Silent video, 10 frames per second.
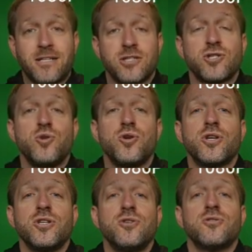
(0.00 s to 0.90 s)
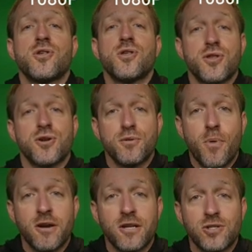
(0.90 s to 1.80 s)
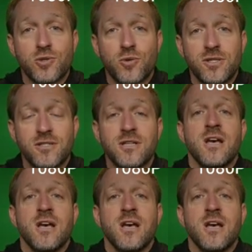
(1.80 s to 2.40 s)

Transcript: so you can use third-party sources